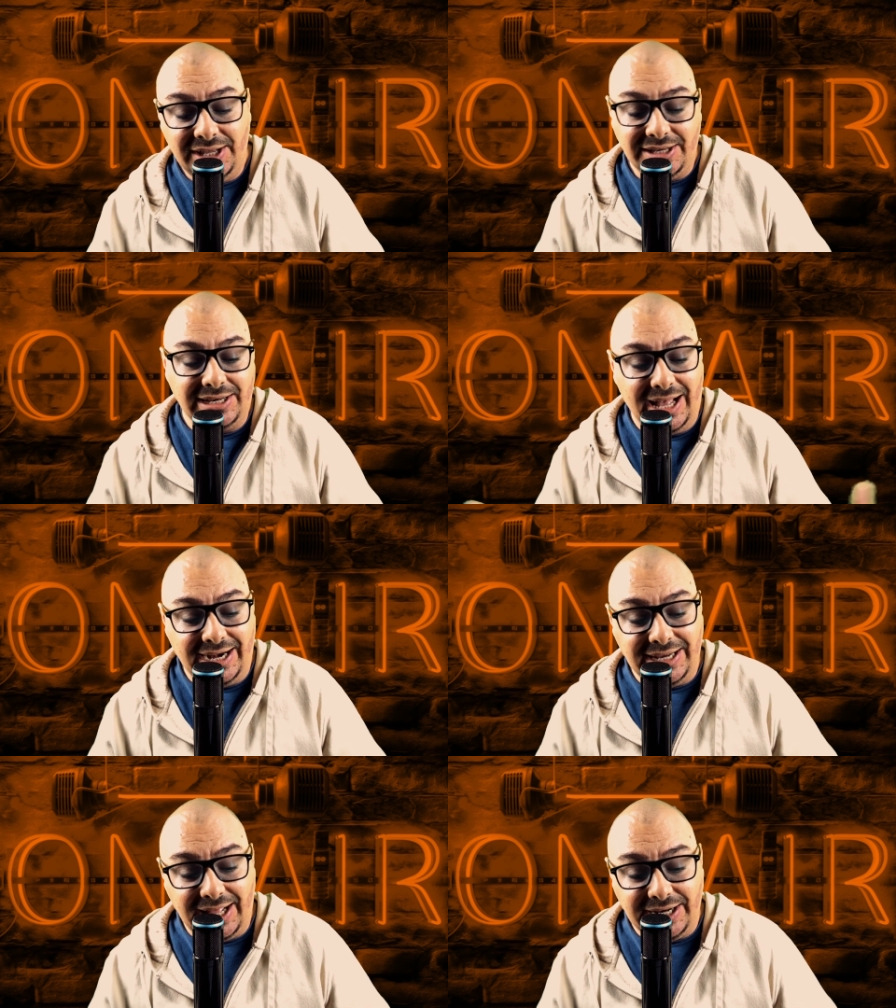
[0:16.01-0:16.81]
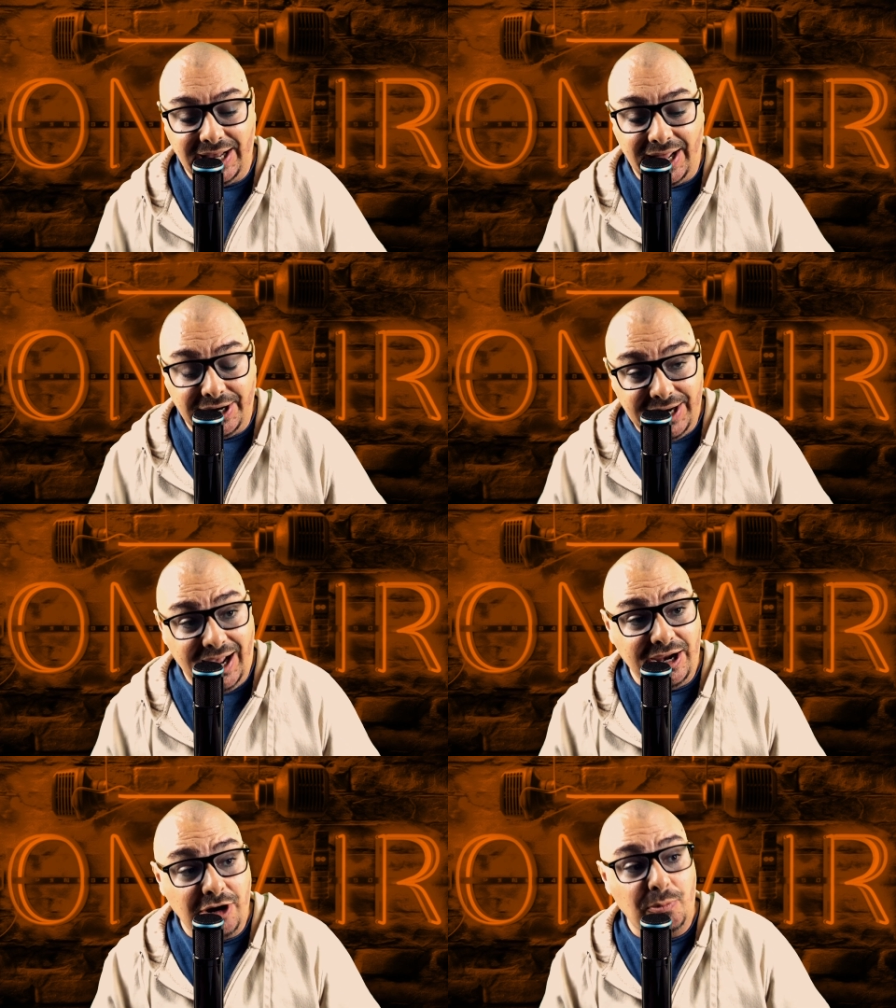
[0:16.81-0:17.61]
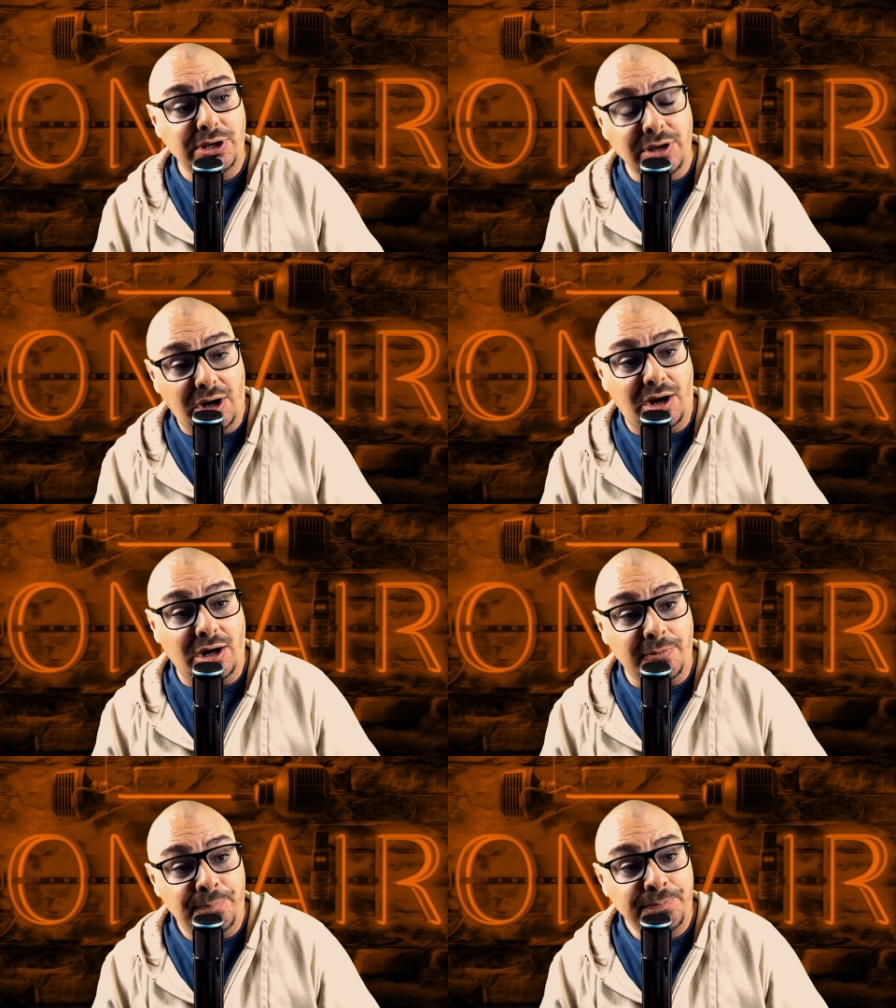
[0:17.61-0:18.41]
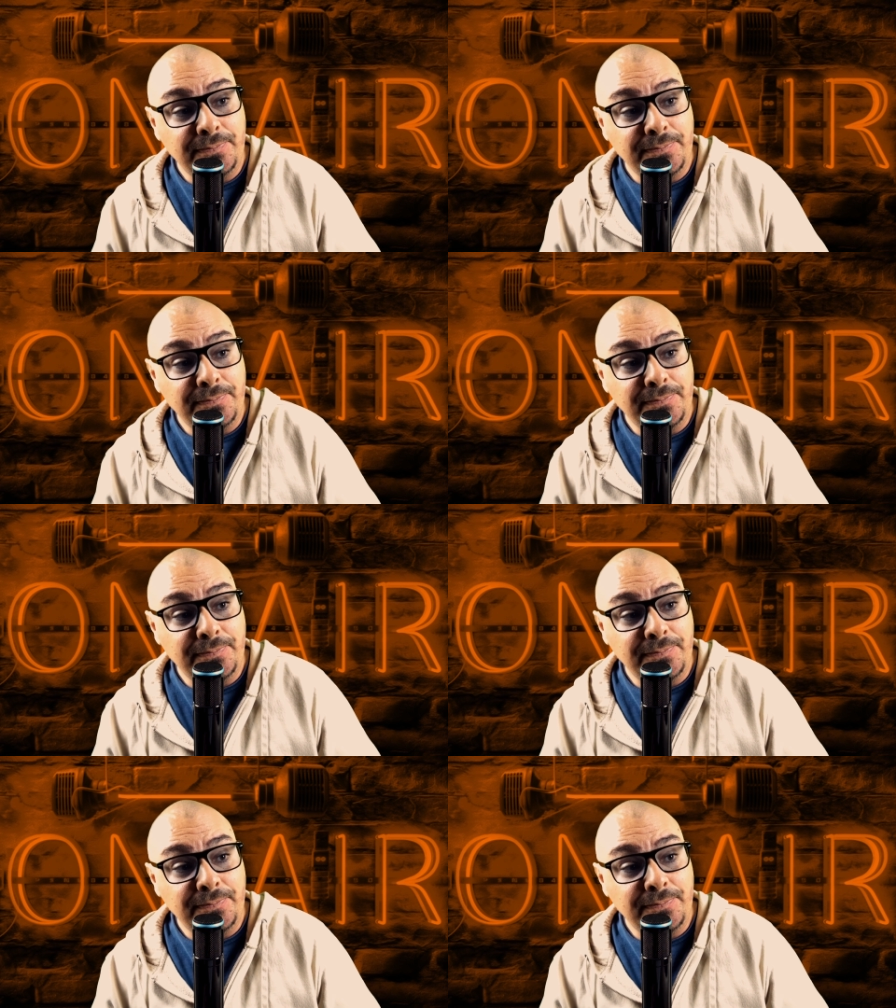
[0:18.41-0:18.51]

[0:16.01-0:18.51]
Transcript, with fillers: Yada, yada, yada. Now here we are